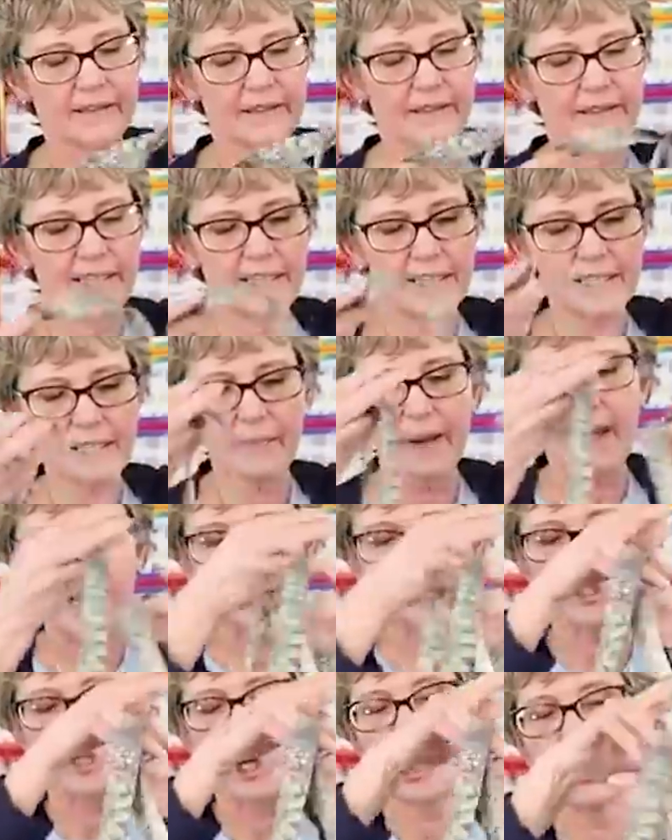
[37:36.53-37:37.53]
These
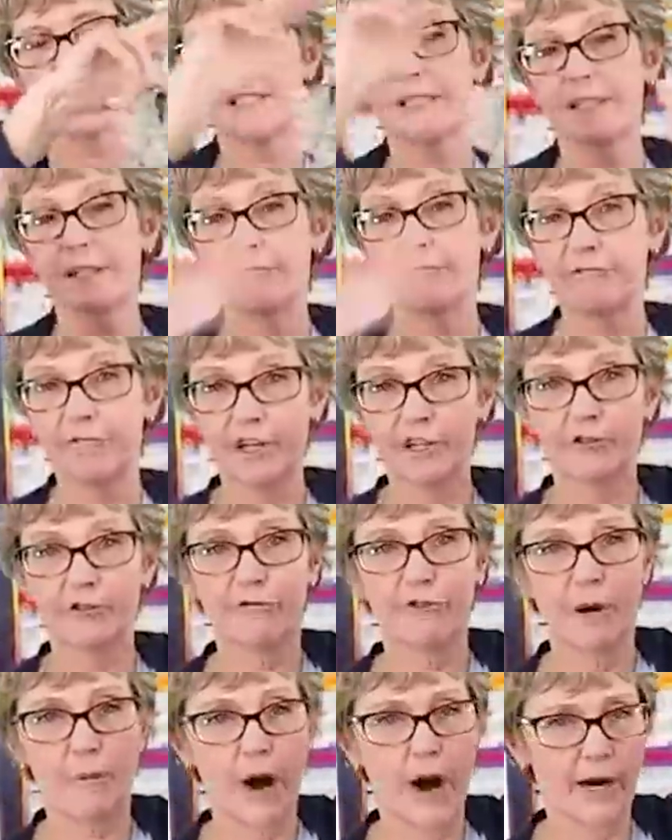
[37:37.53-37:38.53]
patterns are different
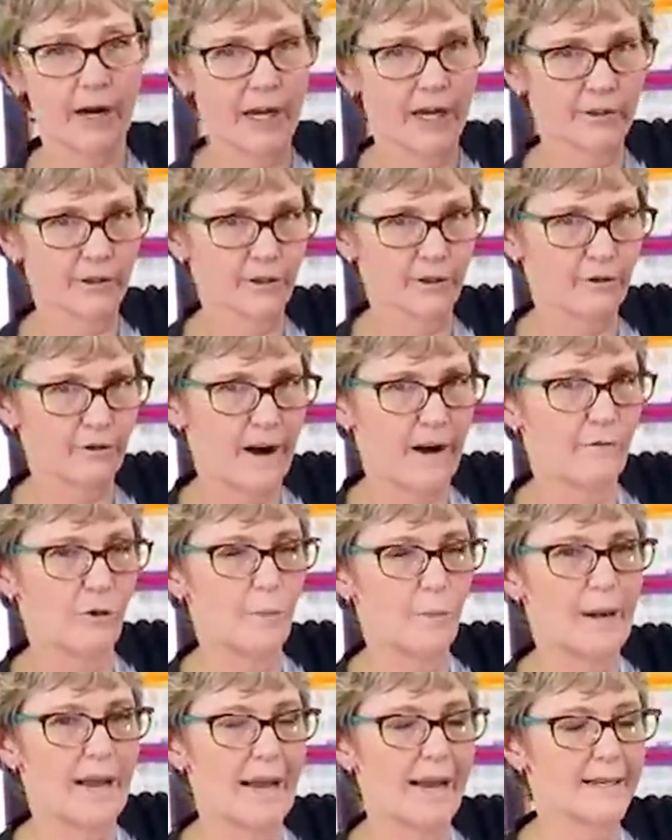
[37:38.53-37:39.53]
from our other travel
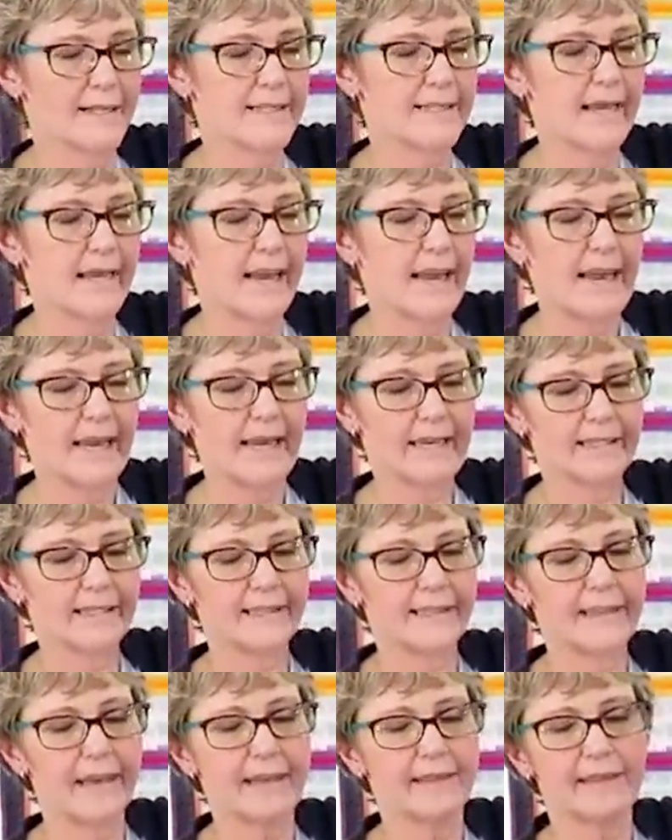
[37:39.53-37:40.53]
bags
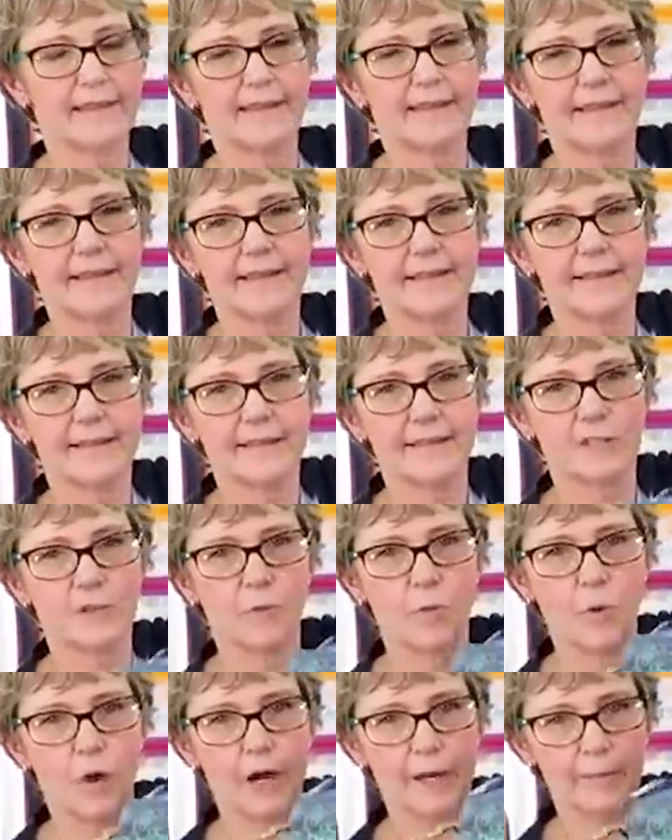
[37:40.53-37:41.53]
in that this is
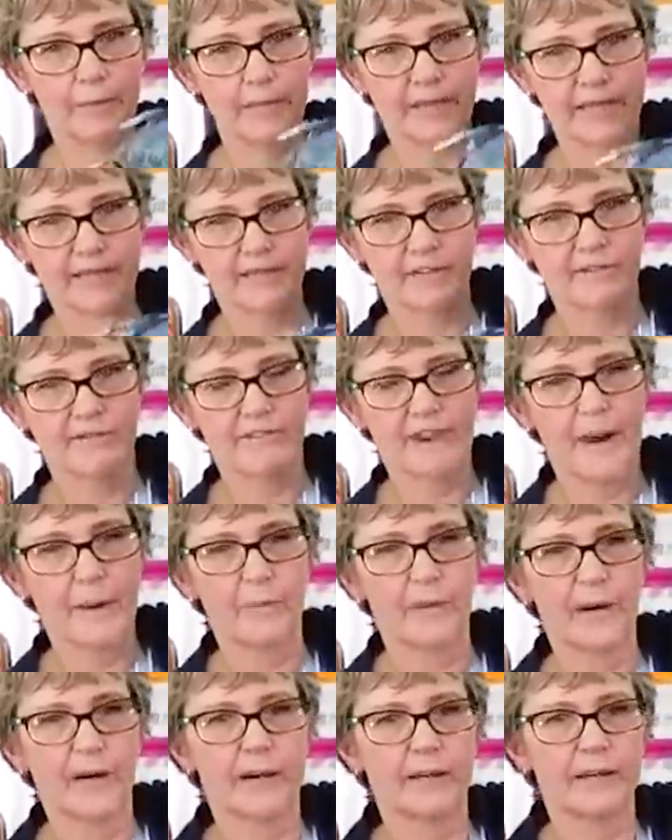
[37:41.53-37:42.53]
one piece of
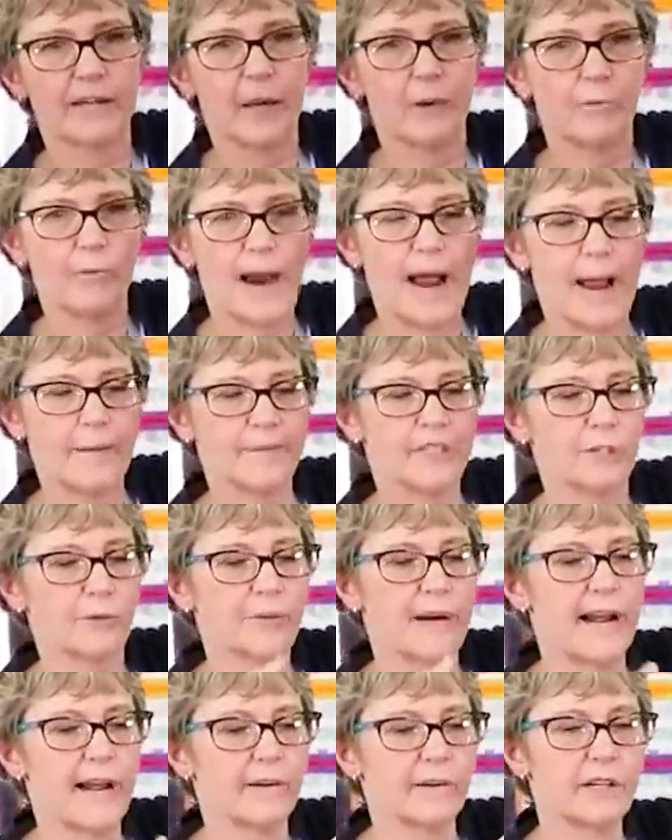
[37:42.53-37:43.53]
fabric that wraps
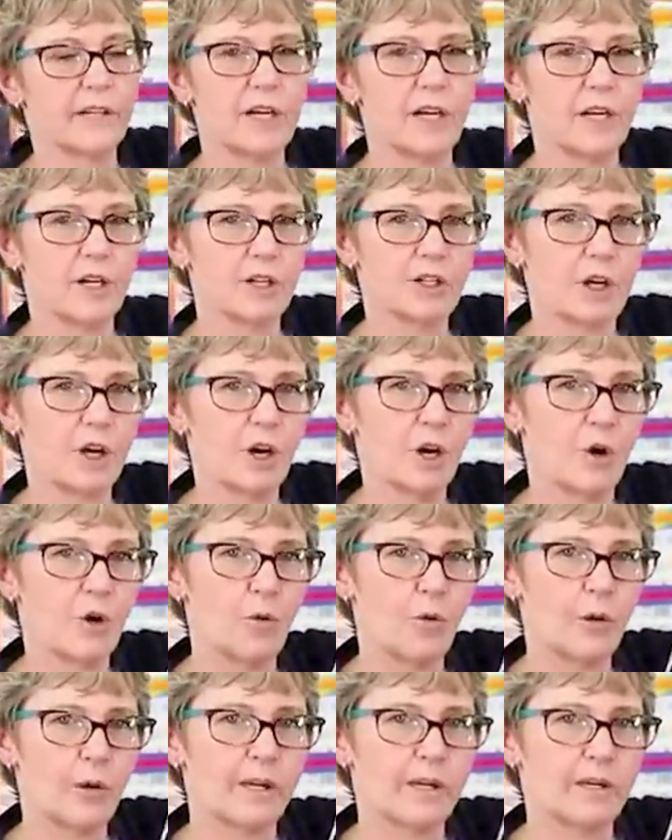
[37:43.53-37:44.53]
around.
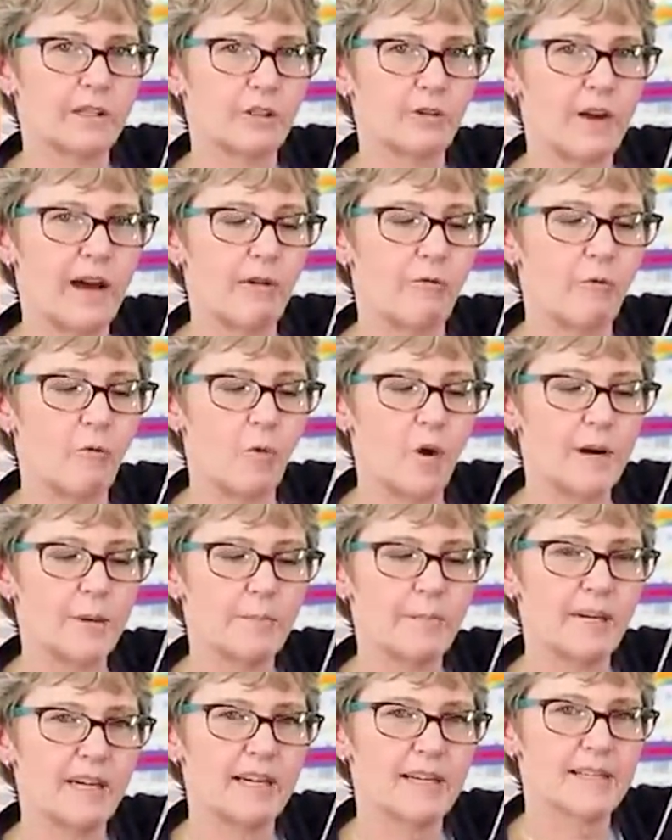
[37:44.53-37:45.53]
So you have
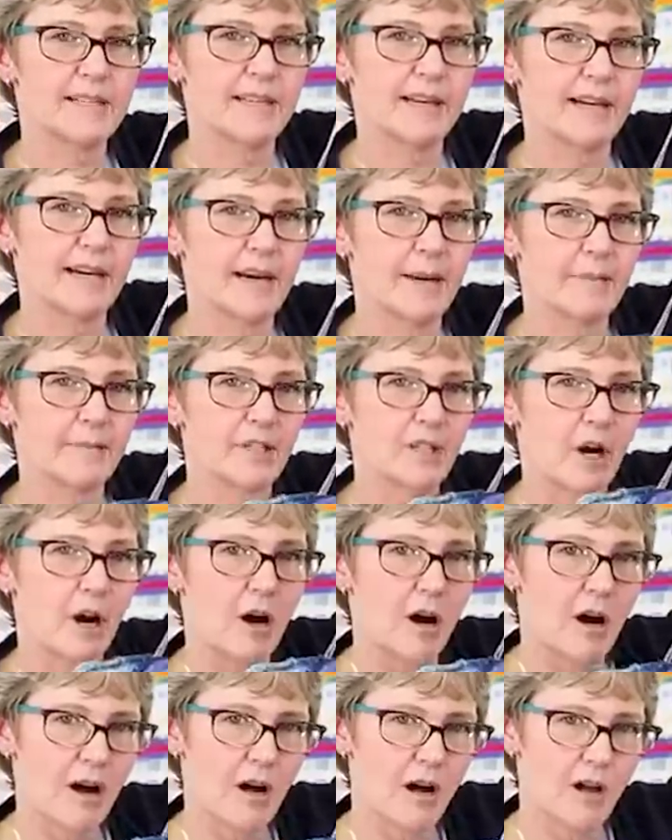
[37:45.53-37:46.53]
one piece that comes
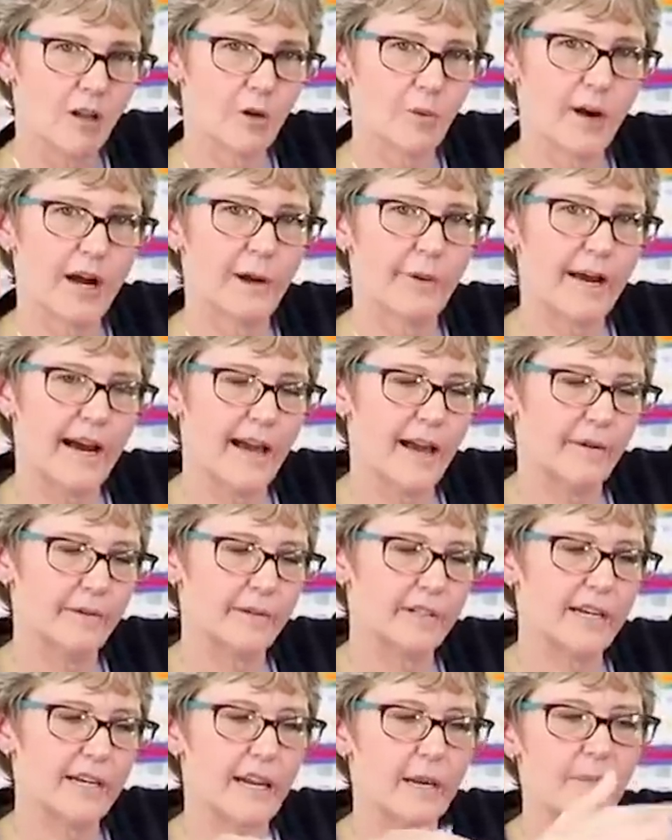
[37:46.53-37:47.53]
all the way
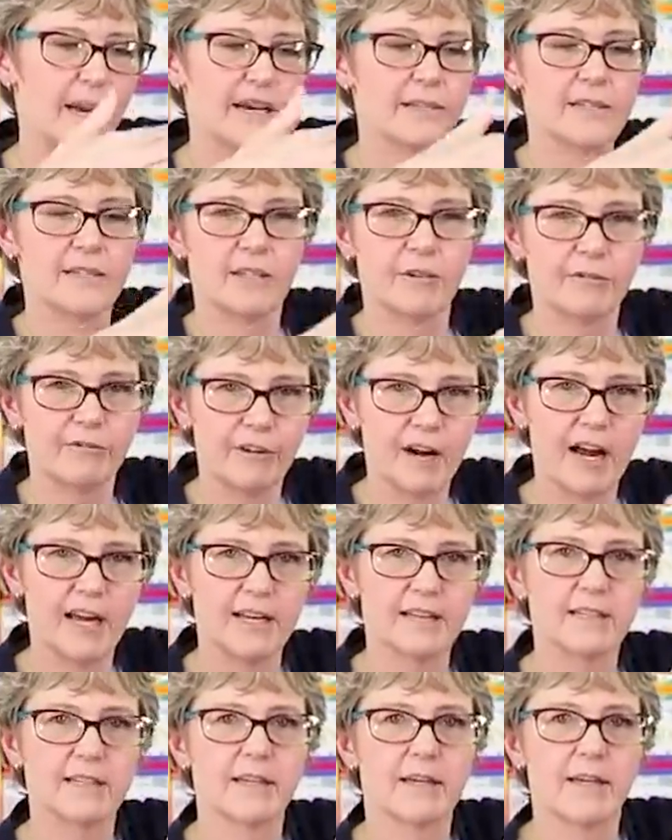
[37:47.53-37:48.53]
around and makes the
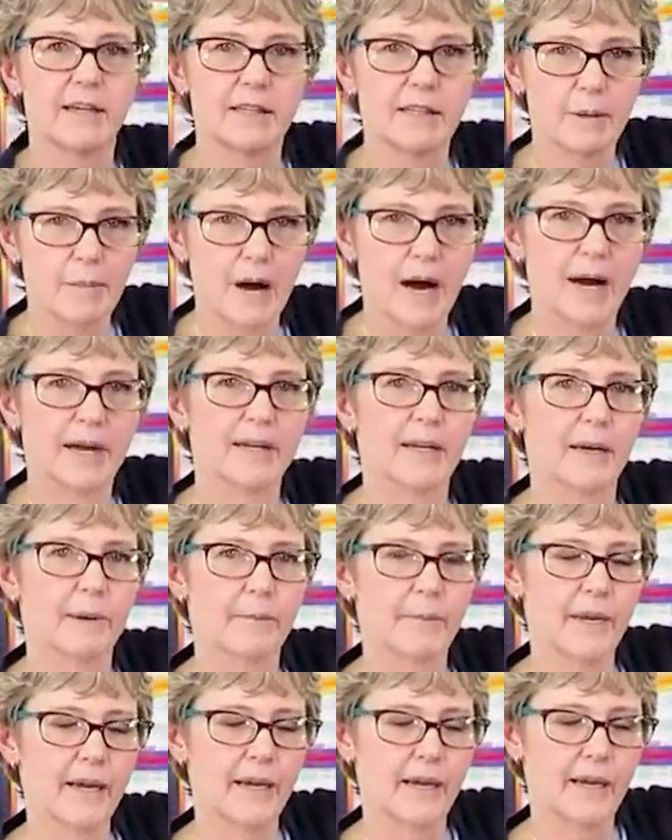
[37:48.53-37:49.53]
front, the bottom,